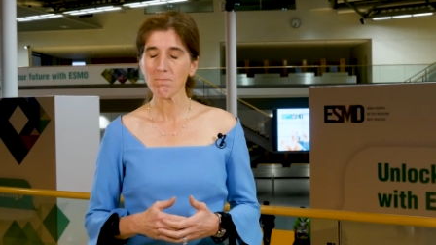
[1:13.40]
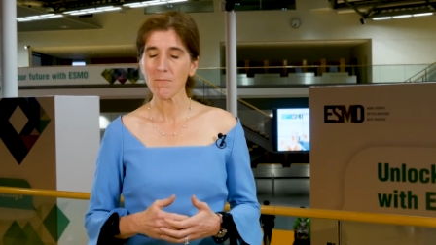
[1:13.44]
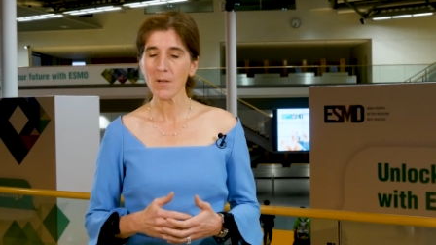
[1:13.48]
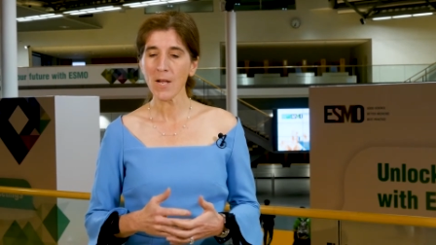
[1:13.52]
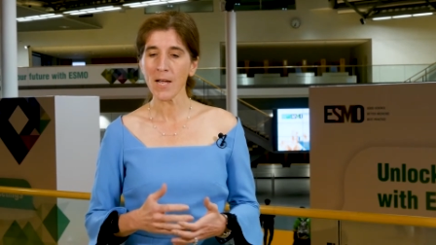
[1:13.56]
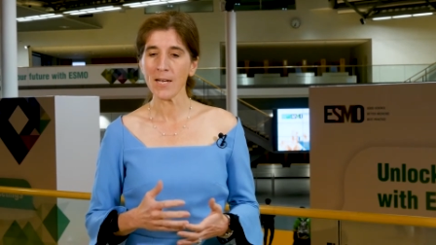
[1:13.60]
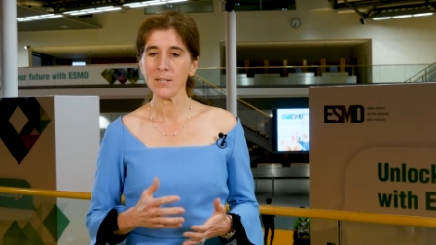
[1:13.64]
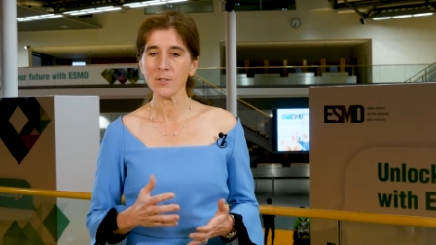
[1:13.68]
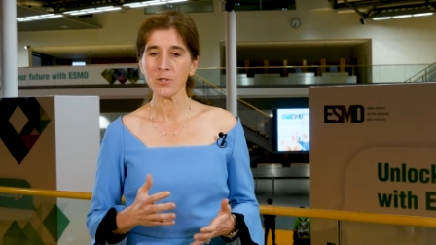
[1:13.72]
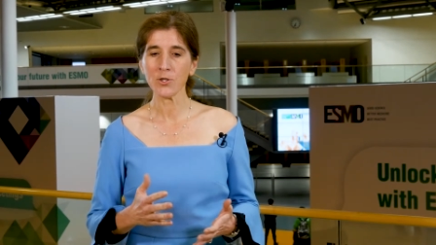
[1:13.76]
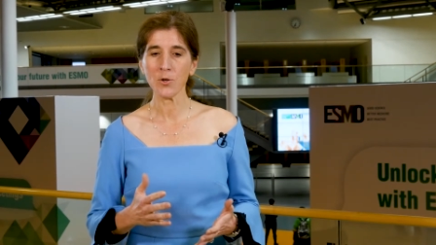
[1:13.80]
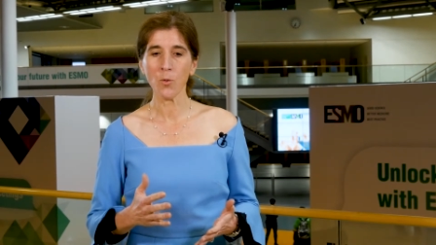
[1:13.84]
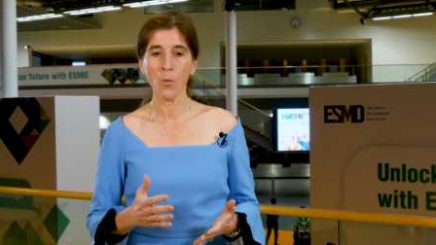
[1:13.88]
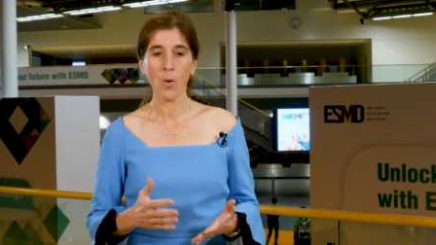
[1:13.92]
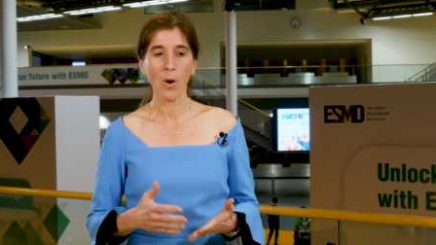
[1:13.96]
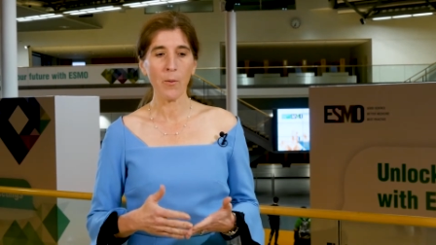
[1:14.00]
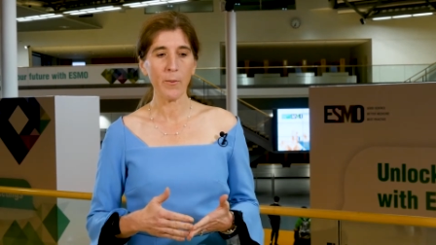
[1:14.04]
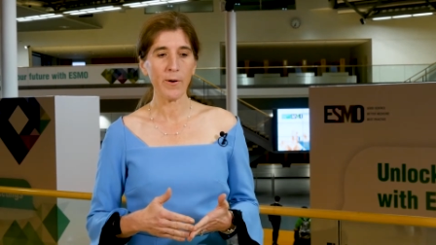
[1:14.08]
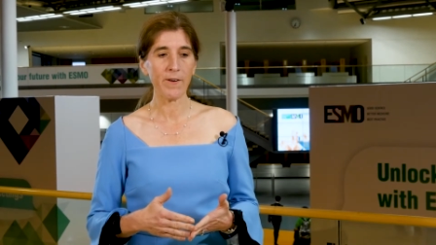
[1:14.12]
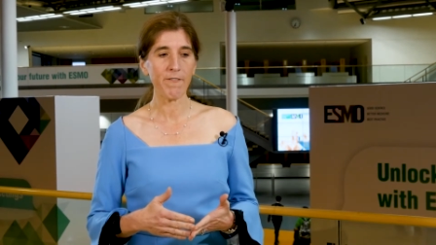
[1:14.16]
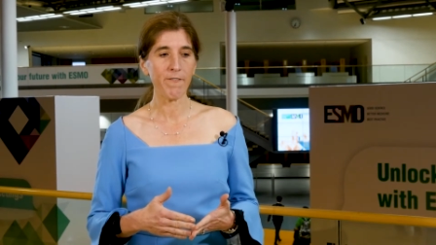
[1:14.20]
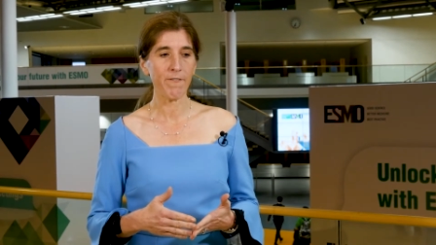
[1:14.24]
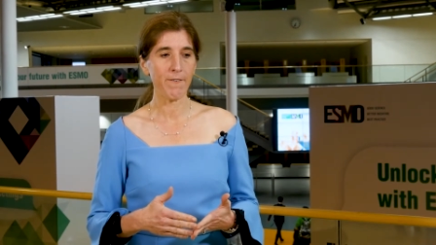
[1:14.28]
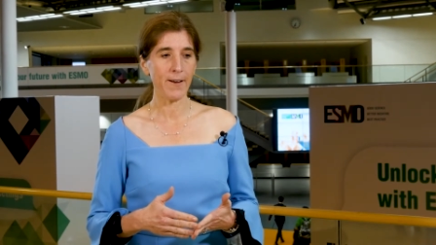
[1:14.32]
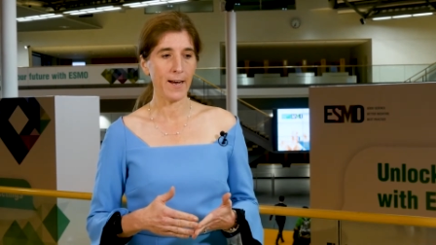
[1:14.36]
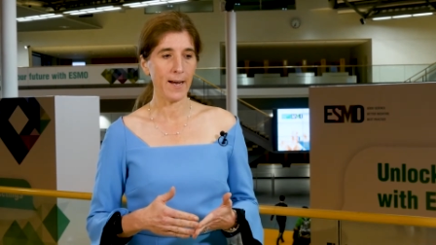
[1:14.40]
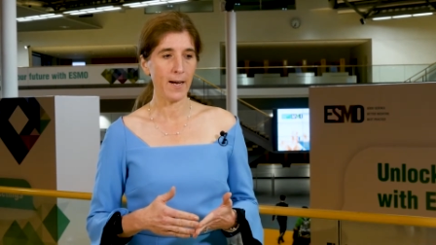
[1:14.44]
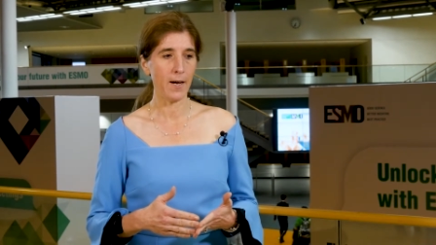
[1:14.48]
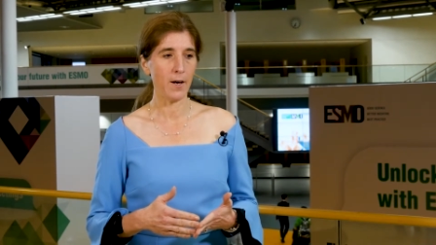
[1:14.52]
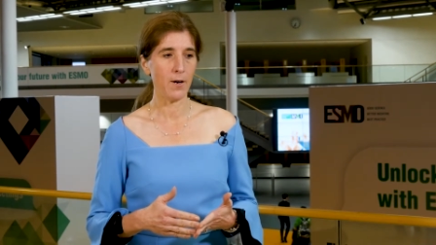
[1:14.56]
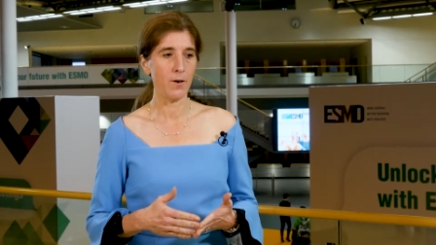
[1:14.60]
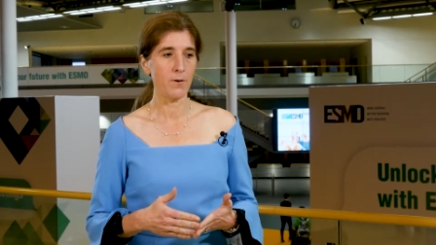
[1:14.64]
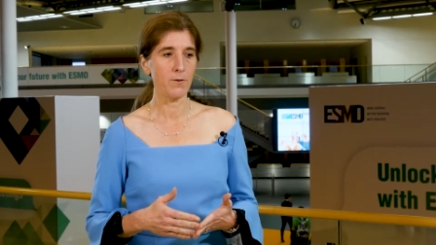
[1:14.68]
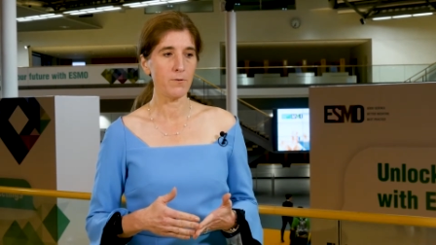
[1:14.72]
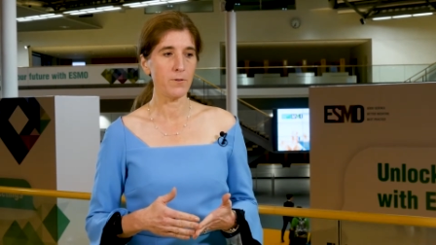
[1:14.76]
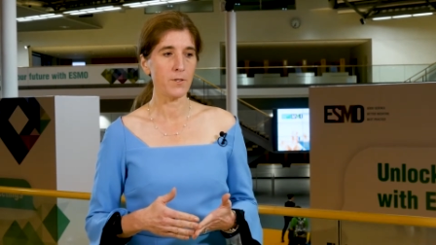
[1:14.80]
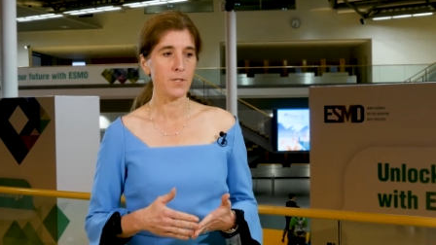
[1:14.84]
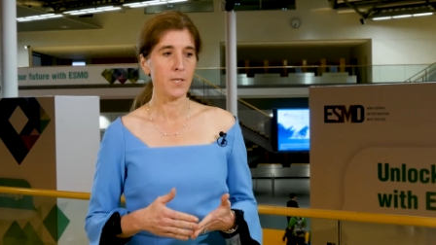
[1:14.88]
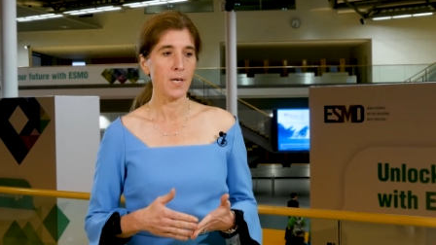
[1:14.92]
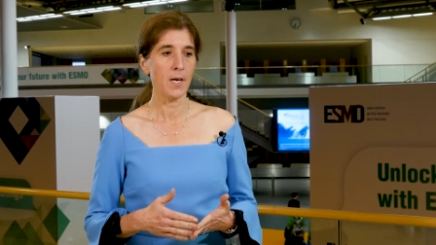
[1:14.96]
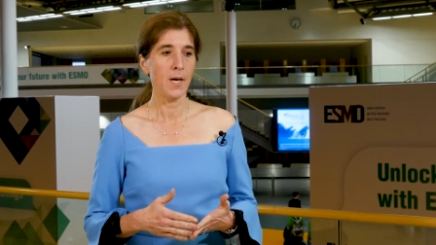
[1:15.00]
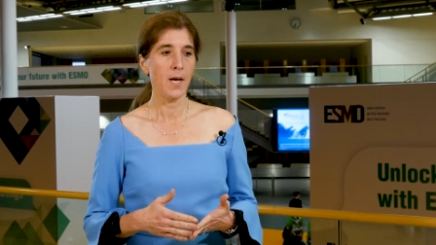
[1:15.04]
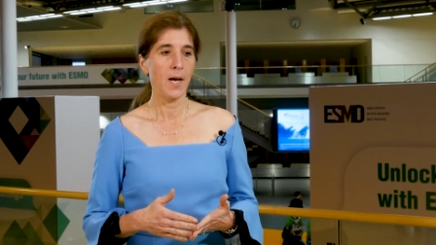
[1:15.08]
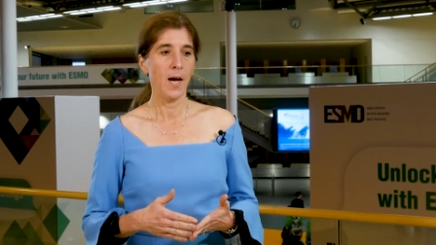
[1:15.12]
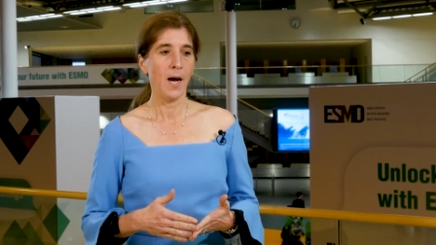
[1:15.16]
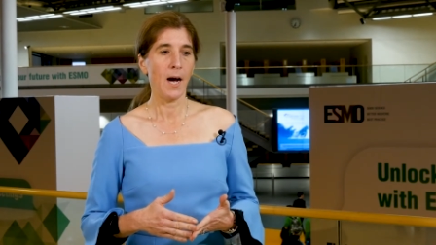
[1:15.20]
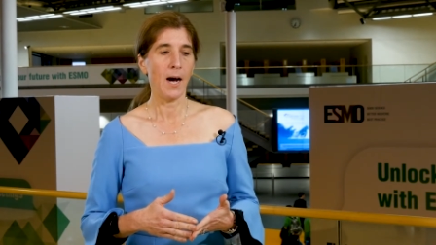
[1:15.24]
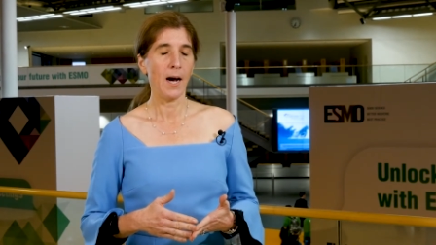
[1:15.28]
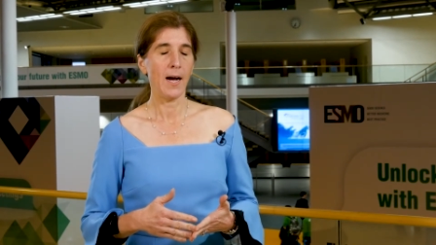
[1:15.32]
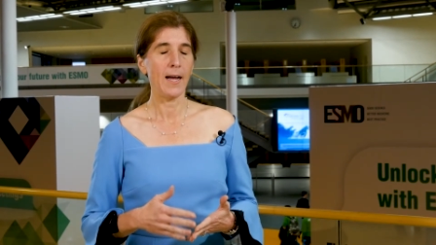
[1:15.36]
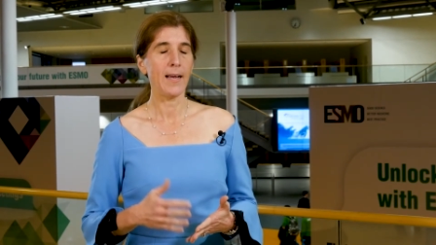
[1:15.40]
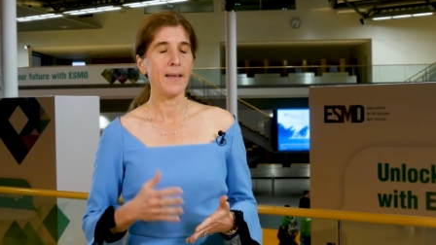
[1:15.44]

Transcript: And so, what we found uh,